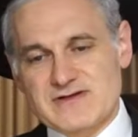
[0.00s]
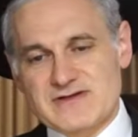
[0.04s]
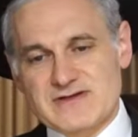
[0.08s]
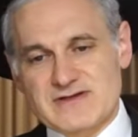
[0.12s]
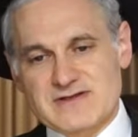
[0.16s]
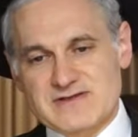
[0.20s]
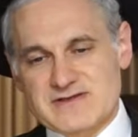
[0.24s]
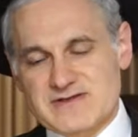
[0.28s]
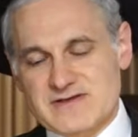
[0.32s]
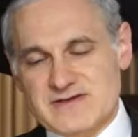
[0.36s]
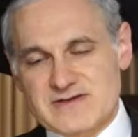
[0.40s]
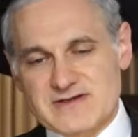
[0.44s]
and
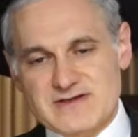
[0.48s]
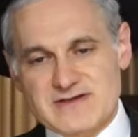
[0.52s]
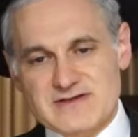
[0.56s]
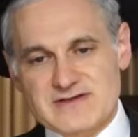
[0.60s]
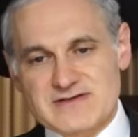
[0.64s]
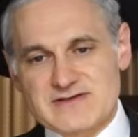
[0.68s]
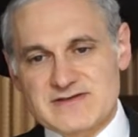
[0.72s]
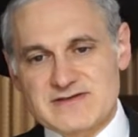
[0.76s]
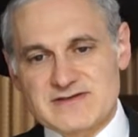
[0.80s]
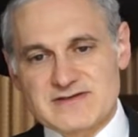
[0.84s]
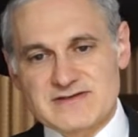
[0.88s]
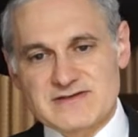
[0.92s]
I started getting
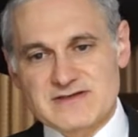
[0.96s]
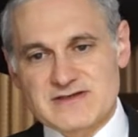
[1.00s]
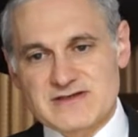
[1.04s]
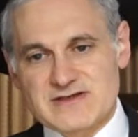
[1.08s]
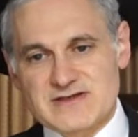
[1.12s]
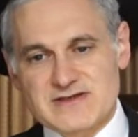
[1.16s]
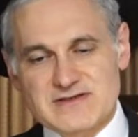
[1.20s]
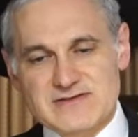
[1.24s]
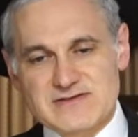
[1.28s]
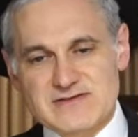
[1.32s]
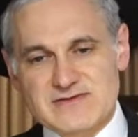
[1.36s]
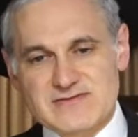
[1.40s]
dizzy, and
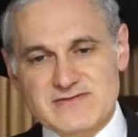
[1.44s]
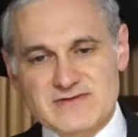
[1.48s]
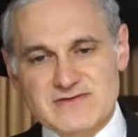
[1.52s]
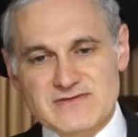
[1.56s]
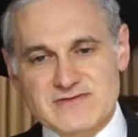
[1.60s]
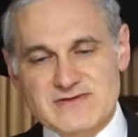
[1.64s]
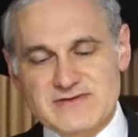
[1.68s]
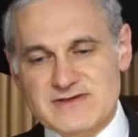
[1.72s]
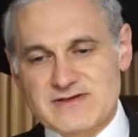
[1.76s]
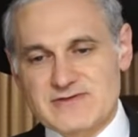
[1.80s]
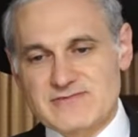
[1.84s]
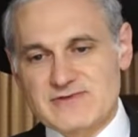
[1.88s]
I didn't know what it
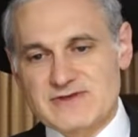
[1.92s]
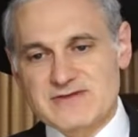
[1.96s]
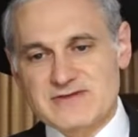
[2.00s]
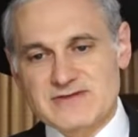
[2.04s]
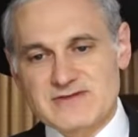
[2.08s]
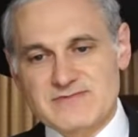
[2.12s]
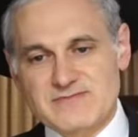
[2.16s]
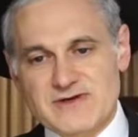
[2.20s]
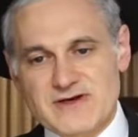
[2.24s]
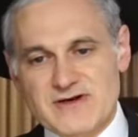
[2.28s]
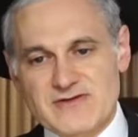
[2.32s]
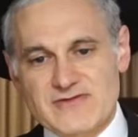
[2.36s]
was, and I went to
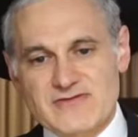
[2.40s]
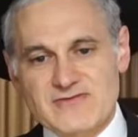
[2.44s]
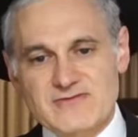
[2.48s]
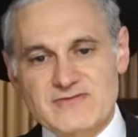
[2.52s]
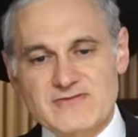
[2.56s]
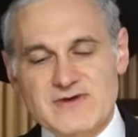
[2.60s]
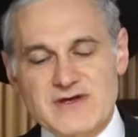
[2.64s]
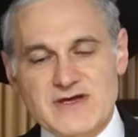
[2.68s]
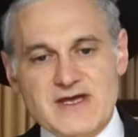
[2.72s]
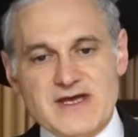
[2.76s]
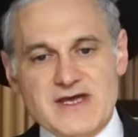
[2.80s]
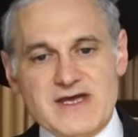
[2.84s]
the
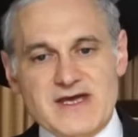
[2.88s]
bathroom,